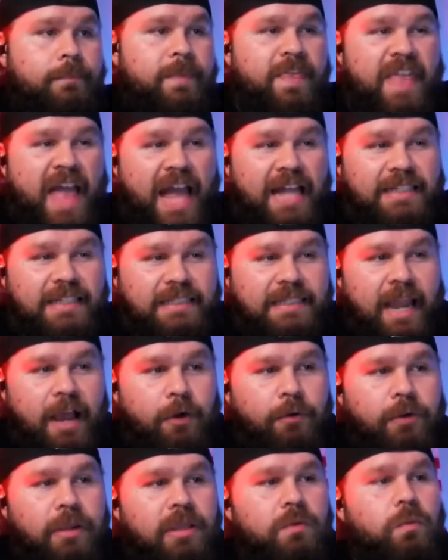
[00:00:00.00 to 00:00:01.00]
That's how
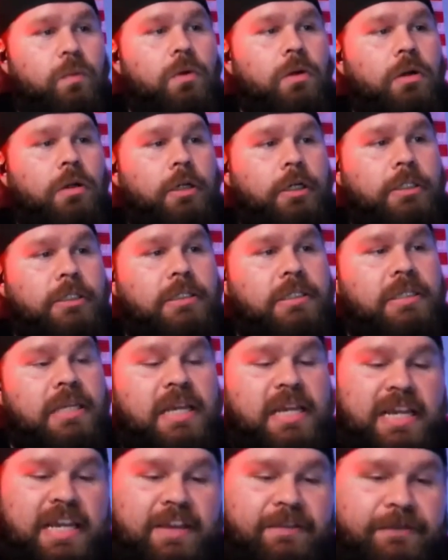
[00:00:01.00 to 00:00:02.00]
he works.
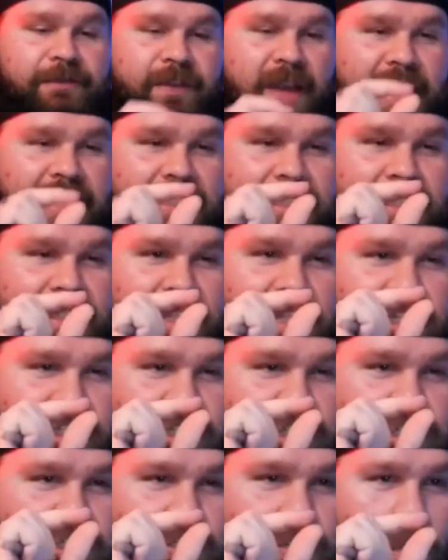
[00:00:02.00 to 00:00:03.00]
He finds the
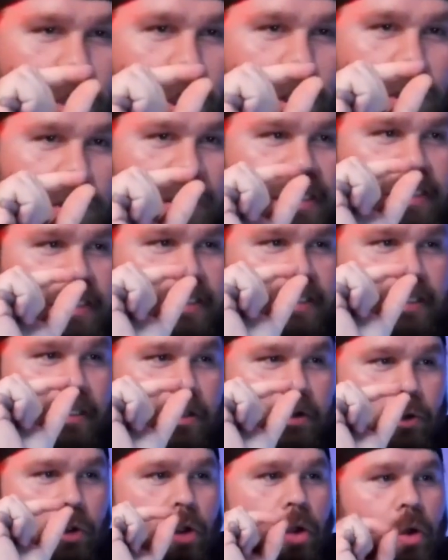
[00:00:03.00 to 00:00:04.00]
smallest
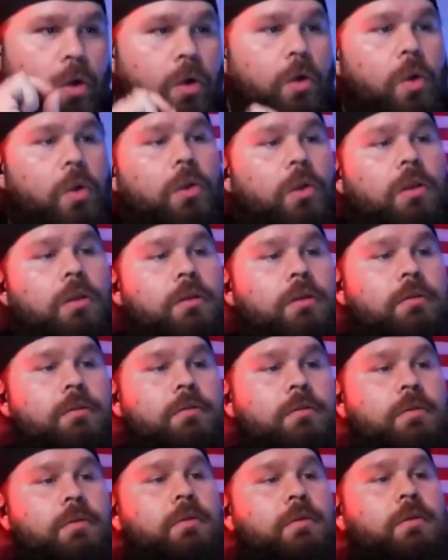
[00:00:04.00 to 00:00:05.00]
little hole
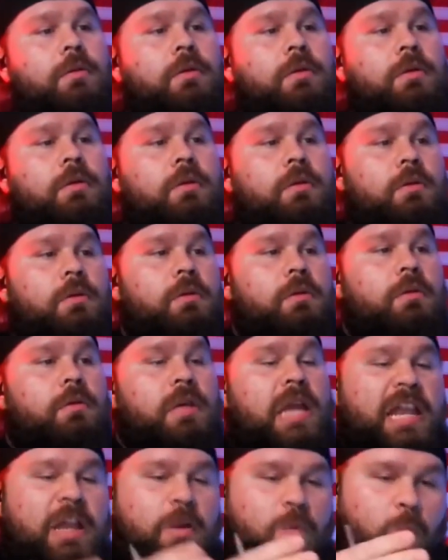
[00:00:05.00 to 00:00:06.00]

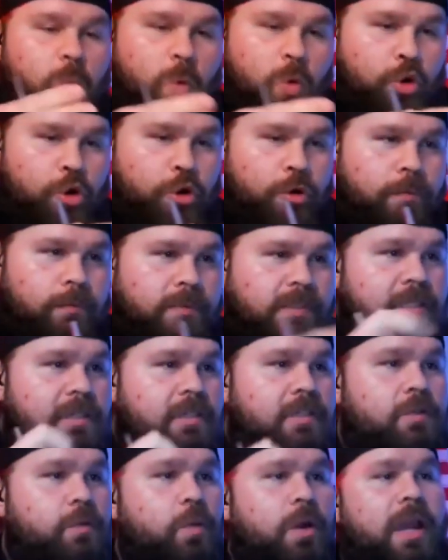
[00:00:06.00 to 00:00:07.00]
and he worms
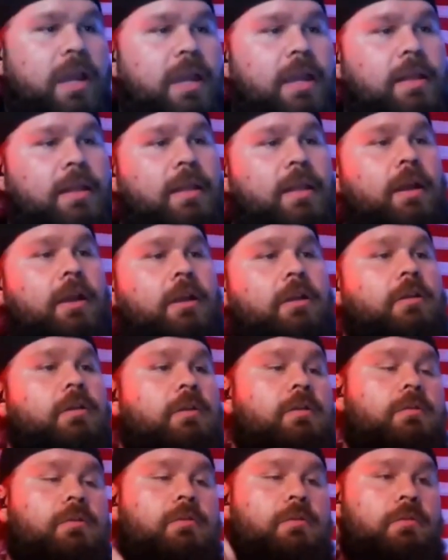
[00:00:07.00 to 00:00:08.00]
his way in there.
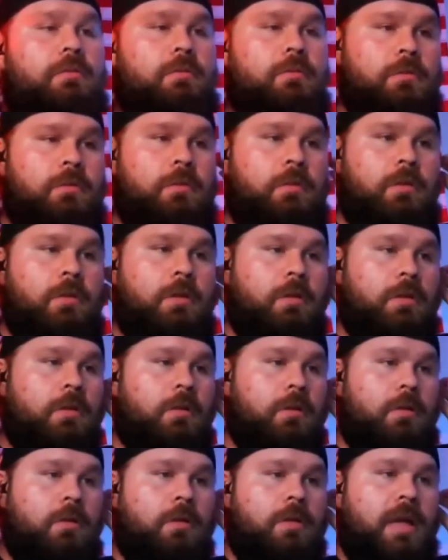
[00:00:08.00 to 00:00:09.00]

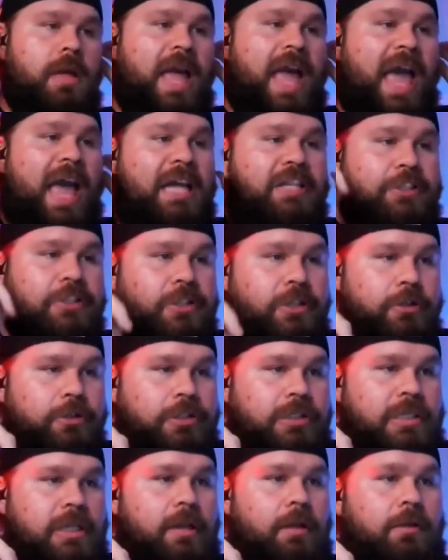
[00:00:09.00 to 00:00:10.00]
Ask
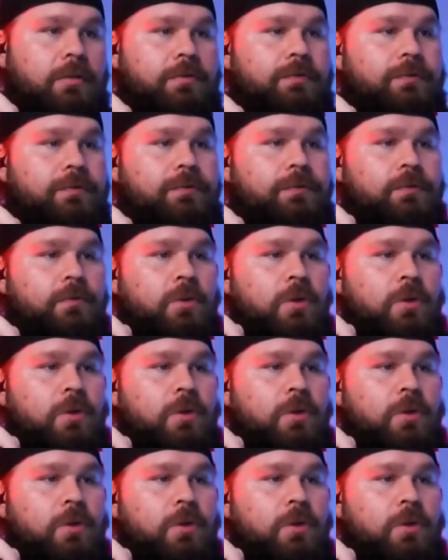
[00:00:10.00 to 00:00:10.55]
yourself